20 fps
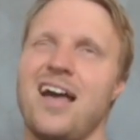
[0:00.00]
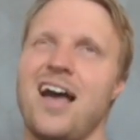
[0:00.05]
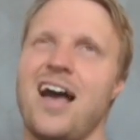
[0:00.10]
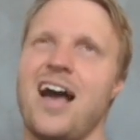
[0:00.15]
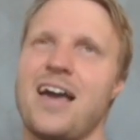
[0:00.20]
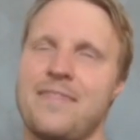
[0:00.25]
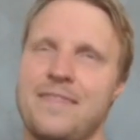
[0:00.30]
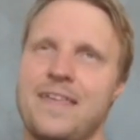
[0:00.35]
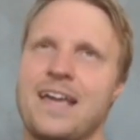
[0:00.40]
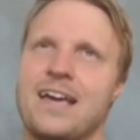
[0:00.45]

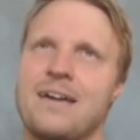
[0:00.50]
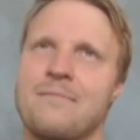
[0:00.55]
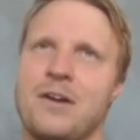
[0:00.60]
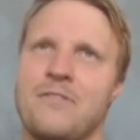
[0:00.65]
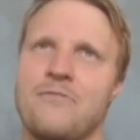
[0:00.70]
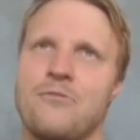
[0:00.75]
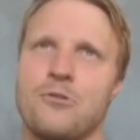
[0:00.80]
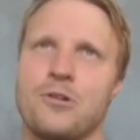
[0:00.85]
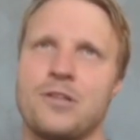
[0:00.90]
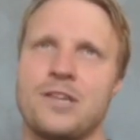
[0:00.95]
I think I might
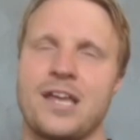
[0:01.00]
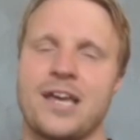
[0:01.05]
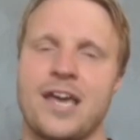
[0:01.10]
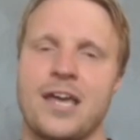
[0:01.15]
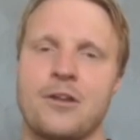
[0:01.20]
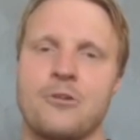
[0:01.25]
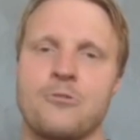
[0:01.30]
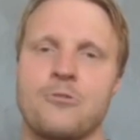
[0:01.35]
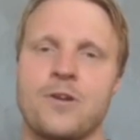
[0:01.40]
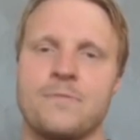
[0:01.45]
fall in that
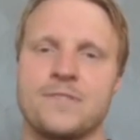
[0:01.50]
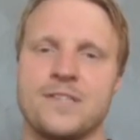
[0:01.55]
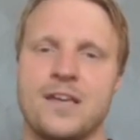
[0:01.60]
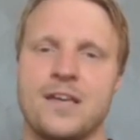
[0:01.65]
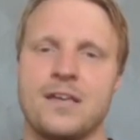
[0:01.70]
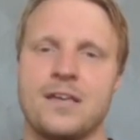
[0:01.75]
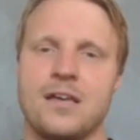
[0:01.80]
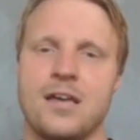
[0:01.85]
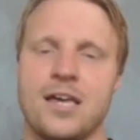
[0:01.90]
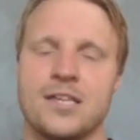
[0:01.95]
category
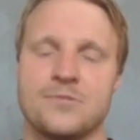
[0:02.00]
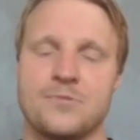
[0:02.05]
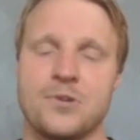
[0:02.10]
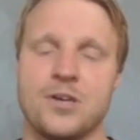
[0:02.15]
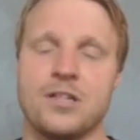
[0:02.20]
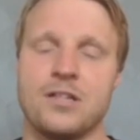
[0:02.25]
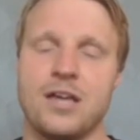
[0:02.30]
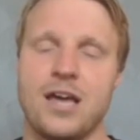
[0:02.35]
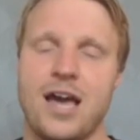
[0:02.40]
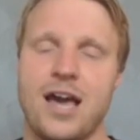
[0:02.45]
as
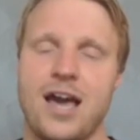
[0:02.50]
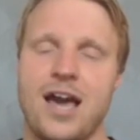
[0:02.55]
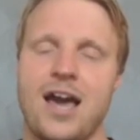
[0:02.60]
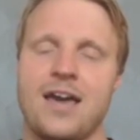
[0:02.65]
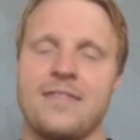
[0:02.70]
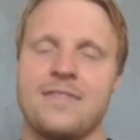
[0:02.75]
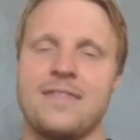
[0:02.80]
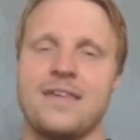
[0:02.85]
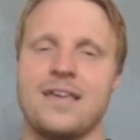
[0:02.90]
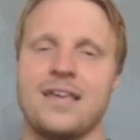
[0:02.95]
well.
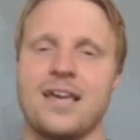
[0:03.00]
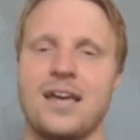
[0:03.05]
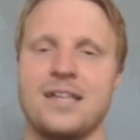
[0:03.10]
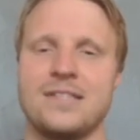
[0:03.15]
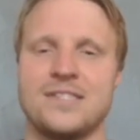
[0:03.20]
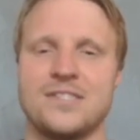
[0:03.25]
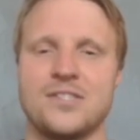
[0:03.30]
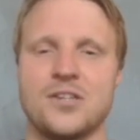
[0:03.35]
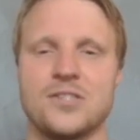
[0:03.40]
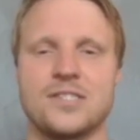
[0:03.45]
I think
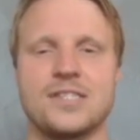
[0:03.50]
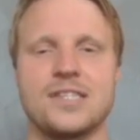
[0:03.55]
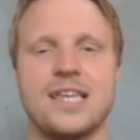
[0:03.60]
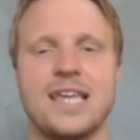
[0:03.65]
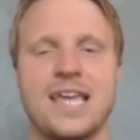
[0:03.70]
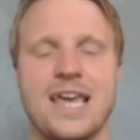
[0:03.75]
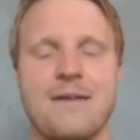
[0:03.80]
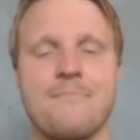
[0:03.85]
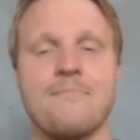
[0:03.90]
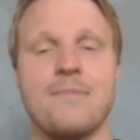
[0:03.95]
it's just
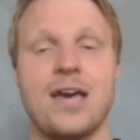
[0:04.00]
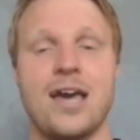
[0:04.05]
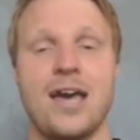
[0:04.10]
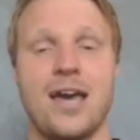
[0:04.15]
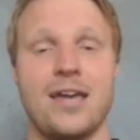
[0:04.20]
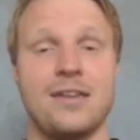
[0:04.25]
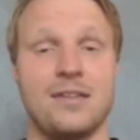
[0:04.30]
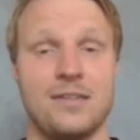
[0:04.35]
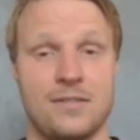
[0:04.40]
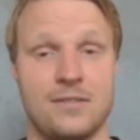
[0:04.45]
him
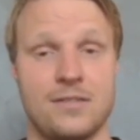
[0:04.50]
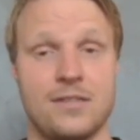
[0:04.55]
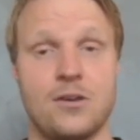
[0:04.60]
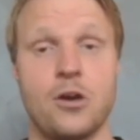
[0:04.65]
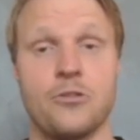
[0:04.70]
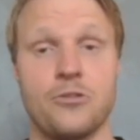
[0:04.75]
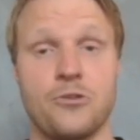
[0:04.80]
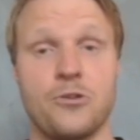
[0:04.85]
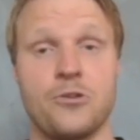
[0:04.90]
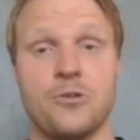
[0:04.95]
and the
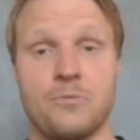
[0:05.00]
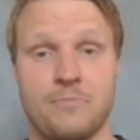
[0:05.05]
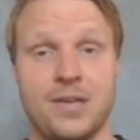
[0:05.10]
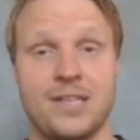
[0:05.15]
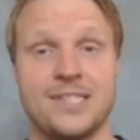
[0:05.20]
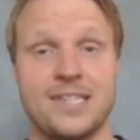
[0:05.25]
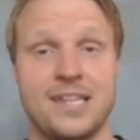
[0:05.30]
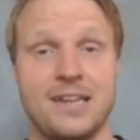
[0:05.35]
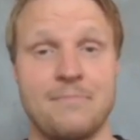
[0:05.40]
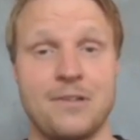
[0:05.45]
other
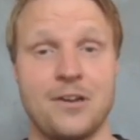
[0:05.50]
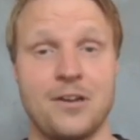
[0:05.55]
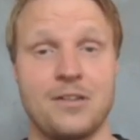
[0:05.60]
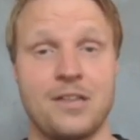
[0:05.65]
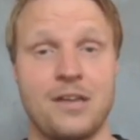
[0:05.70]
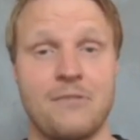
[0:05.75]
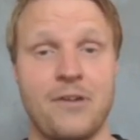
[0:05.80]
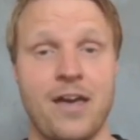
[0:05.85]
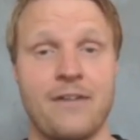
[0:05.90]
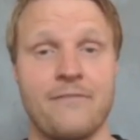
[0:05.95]
Man City player
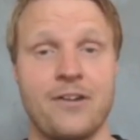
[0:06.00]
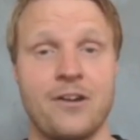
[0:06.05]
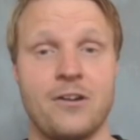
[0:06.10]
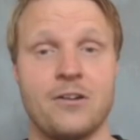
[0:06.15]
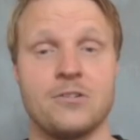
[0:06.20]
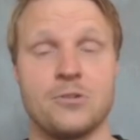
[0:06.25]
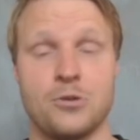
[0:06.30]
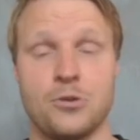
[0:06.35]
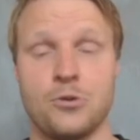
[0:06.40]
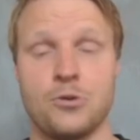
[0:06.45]
that we have
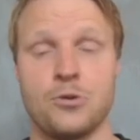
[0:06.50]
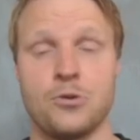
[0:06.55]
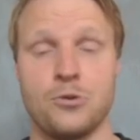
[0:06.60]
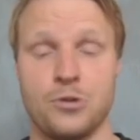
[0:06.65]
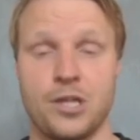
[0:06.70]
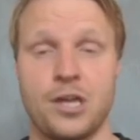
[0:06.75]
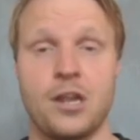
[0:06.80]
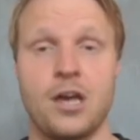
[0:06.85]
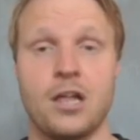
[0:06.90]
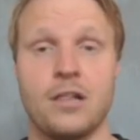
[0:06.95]
here,
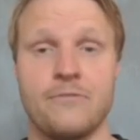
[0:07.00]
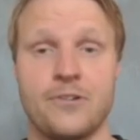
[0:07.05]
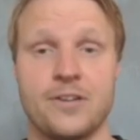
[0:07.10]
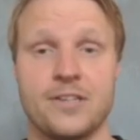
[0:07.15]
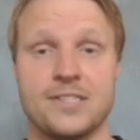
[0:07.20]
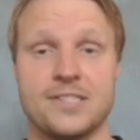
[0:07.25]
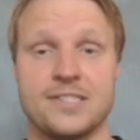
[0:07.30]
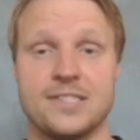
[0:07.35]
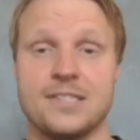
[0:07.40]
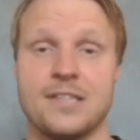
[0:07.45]
Julian
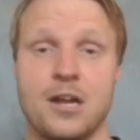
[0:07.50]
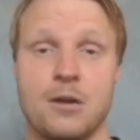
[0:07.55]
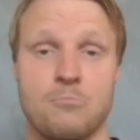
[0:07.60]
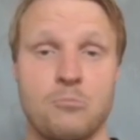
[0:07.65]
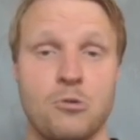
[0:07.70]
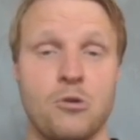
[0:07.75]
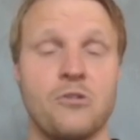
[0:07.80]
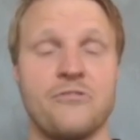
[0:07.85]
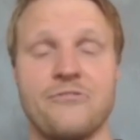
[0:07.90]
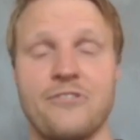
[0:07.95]
Alvarez. They are
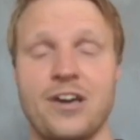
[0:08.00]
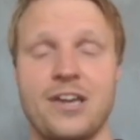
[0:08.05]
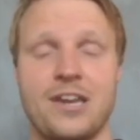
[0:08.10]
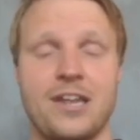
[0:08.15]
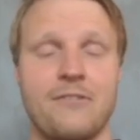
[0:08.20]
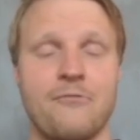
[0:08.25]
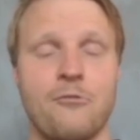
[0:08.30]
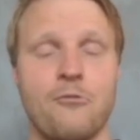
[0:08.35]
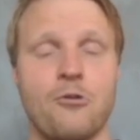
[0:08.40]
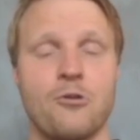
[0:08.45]
both
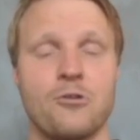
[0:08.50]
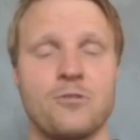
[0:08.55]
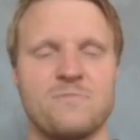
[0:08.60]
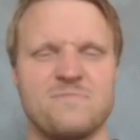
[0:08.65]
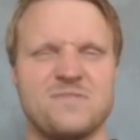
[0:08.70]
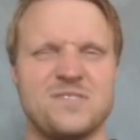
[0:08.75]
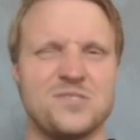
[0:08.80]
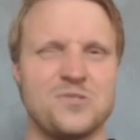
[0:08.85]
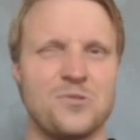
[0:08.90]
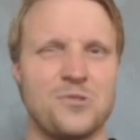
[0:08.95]
fighting for
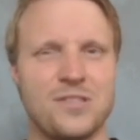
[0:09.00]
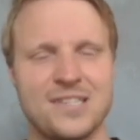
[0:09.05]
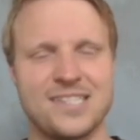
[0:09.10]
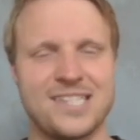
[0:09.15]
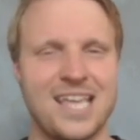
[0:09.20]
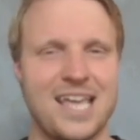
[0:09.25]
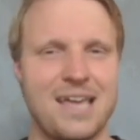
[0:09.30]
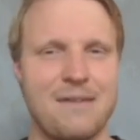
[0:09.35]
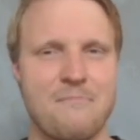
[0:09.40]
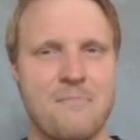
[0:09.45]
sort of the
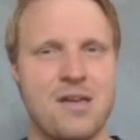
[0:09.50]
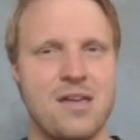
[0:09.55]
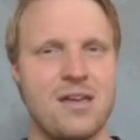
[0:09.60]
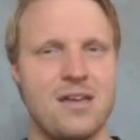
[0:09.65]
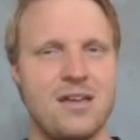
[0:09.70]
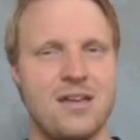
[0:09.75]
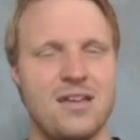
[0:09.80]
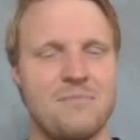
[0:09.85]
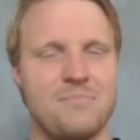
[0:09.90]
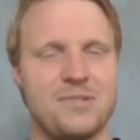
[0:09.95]
same
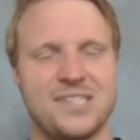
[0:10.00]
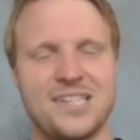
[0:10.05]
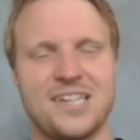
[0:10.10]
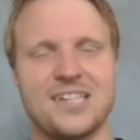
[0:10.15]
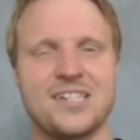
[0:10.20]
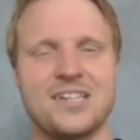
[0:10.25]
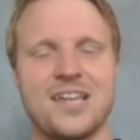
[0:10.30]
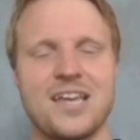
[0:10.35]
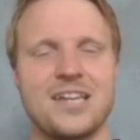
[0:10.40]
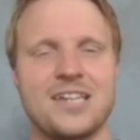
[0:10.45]

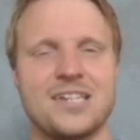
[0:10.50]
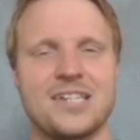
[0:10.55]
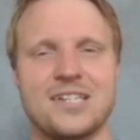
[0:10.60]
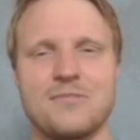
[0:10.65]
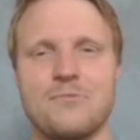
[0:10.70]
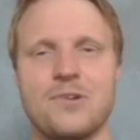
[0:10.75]
position-ish.